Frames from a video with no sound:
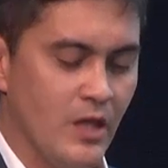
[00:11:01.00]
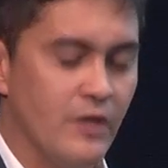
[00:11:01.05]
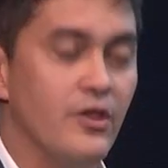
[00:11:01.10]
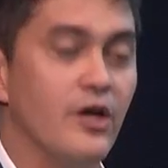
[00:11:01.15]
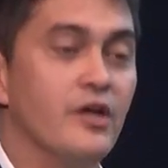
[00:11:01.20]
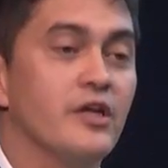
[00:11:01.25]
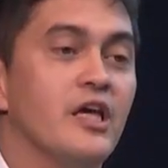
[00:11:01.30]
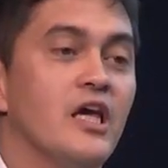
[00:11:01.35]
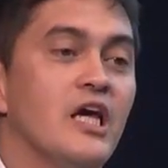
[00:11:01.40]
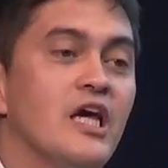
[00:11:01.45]

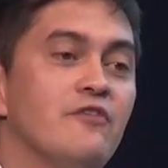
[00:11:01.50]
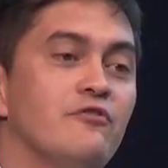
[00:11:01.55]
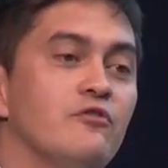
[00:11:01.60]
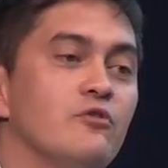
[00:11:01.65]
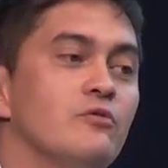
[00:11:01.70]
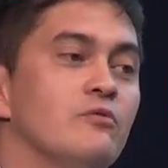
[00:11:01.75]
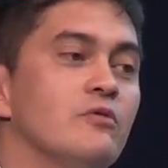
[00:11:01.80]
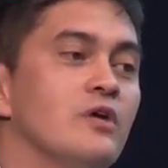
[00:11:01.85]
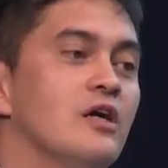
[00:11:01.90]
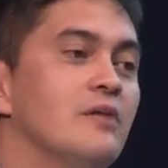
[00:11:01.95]
though
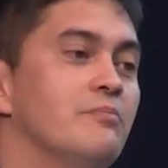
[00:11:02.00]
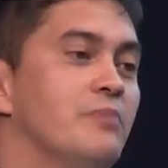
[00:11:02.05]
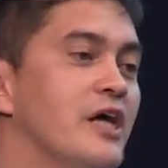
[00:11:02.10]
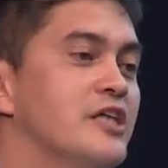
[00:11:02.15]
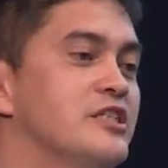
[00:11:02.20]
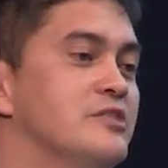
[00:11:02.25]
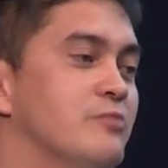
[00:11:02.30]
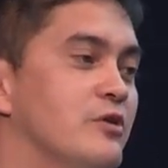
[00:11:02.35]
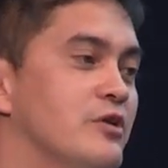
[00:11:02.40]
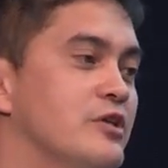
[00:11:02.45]
careful
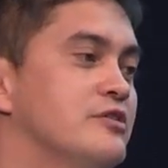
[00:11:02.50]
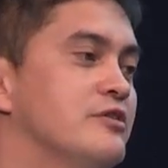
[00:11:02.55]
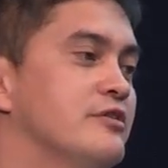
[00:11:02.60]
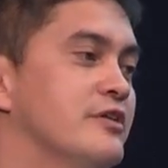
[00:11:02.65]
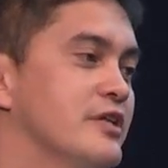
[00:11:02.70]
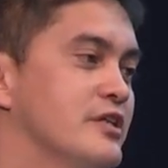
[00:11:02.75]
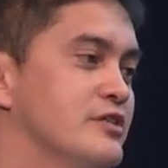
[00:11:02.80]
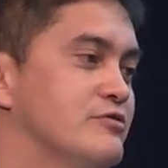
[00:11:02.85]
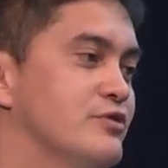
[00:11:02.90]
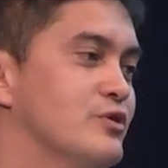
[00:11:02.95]
patient
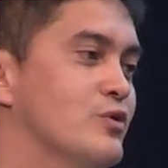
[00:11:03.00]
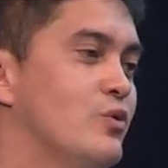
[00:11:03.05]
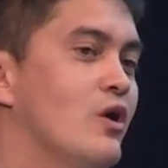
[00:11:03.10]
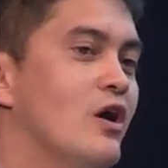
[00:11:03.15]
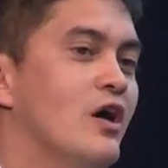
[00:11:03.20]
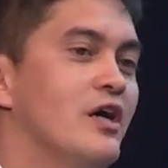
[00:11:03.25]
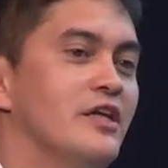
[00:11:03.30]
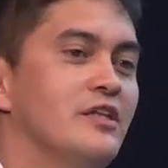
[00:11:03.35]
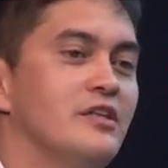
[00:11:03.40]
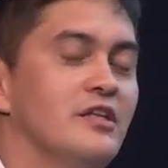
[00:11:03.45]
monitoring is
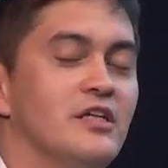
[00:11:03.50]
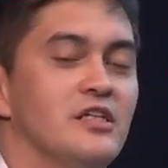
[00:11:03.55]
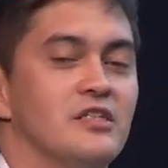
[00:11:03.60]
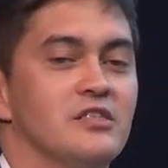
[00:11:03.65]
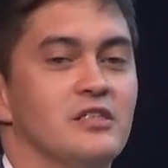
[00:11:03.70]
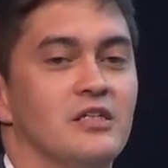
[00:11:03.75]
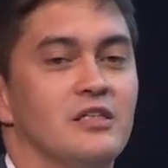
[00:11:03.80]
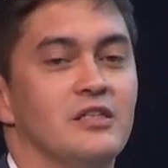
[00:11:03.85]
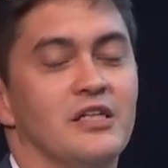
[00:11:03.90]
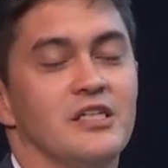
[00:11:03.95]
required in
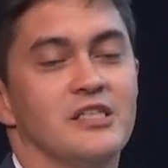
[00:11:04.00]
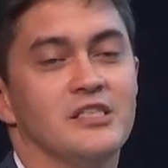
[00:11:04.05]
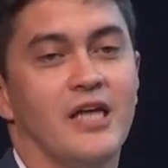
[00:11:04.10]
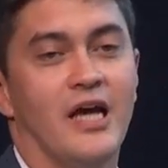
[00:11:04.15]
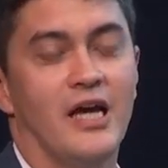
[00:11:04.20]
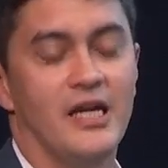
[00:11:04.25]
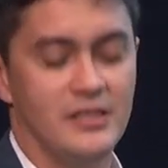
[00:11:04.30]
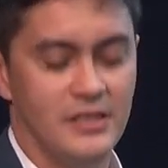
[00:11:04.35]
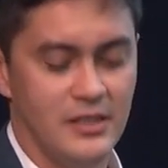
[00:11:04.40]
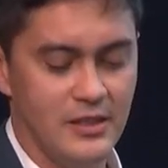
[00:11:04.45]
these
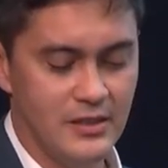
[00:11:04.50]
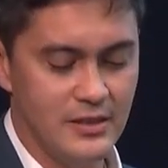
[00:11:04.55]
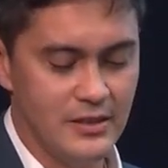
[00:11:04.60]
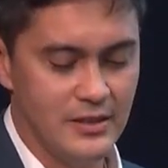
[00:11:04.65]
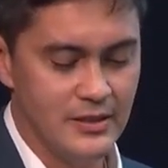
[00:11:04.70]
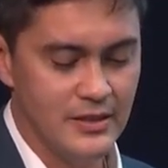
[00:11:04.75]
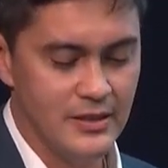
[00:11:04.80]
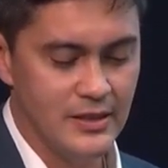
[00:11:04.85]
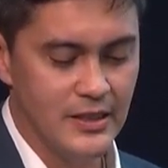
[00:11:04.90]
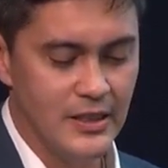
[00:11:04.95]
cases,
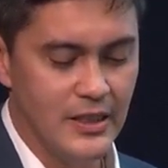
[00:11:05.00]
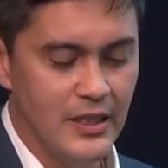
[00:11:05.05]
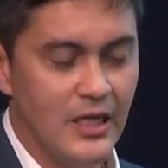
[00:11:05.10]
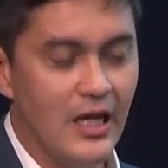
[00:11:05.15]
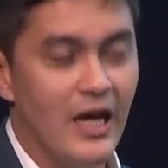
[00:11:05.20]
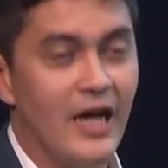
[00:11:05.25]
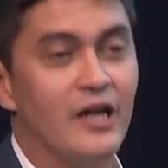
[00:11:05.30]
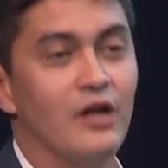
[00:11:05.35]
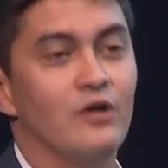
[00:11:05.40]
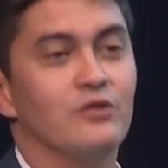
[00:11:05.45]

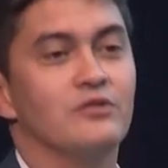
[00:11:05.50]
and